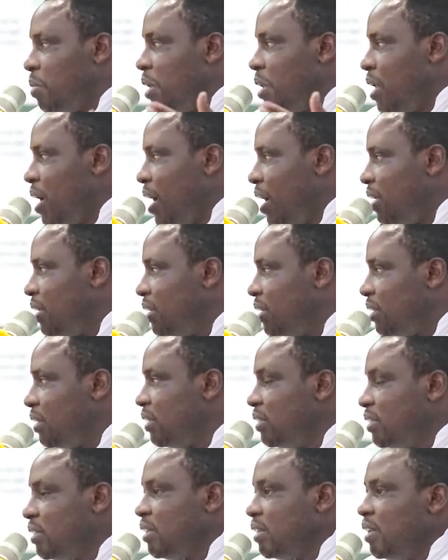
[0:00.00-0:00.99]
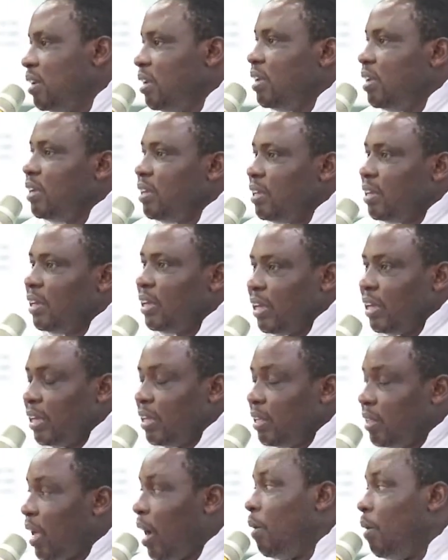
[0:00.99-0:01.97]
peanut. It is in
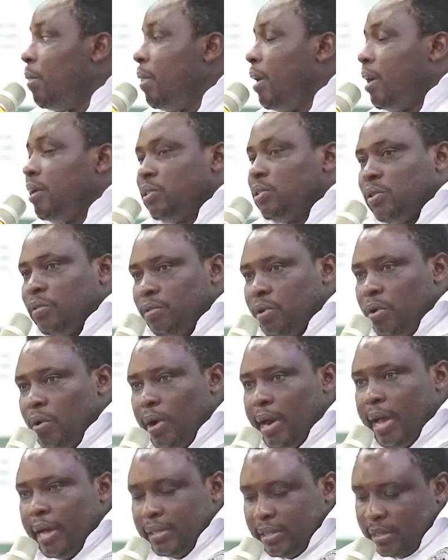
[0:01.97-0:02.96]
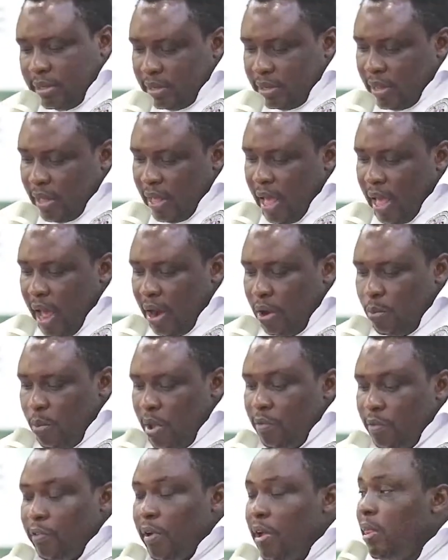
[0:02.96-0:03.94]
thousands of dollars. And you
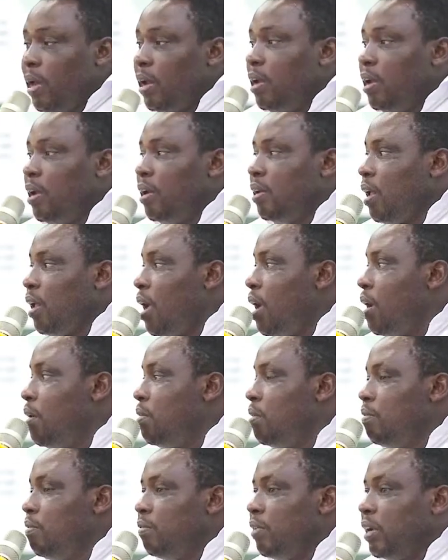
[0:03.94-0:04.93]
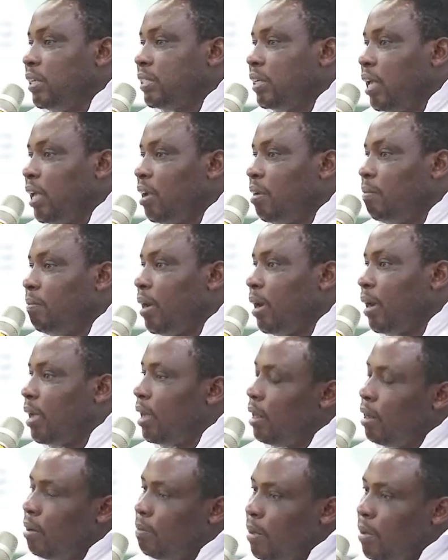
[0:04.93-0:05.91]
may find that the entire universe, like
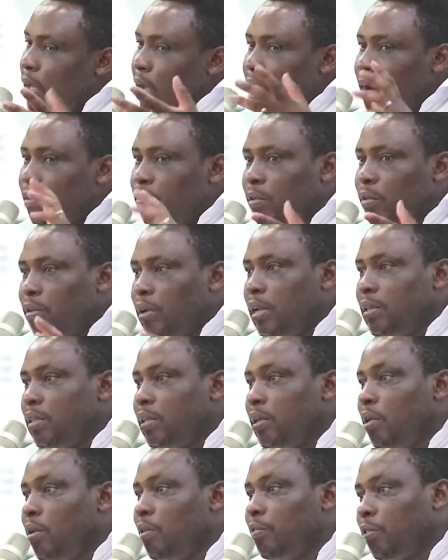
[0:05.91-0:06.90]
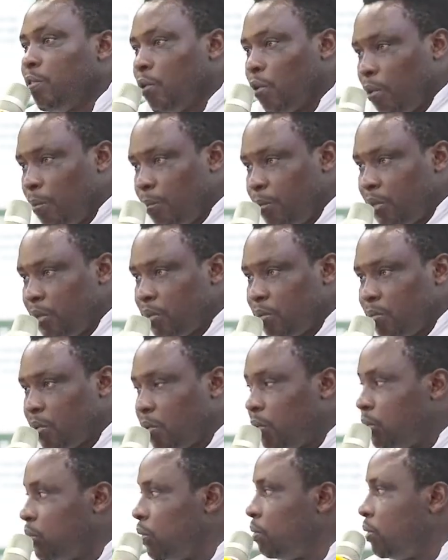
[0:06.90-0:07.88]
Makerere, may have only 3 or 4 copies
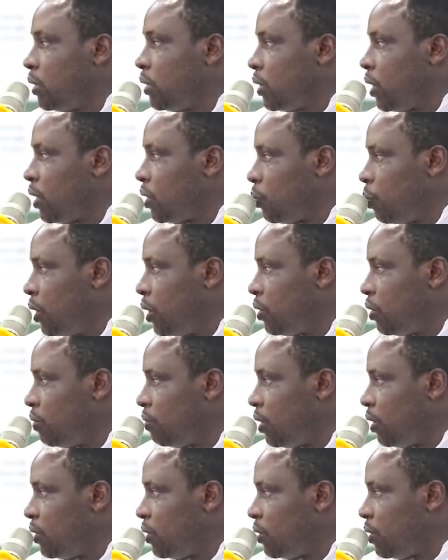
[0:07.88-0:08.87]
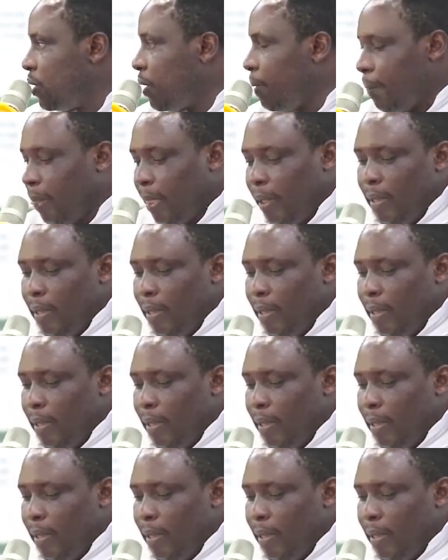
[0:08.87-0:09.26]
because of the expensiveness.